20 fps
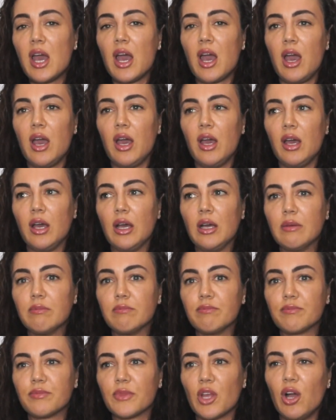
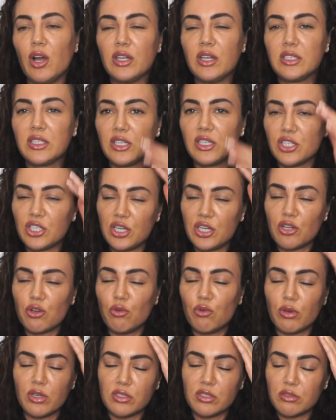I essentially
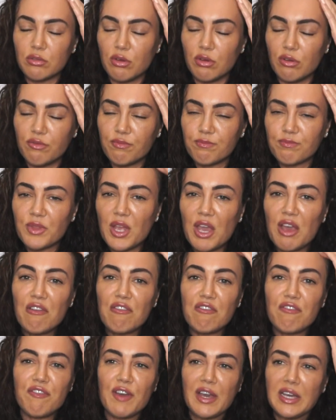call it sort
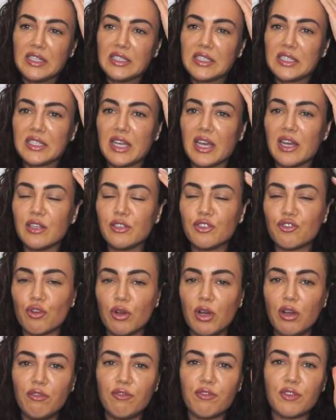of face
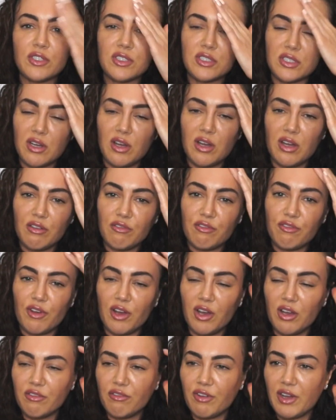dandruff, because
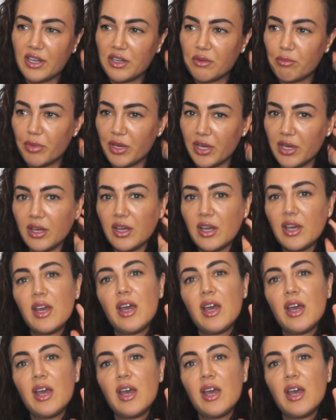I've had a bit.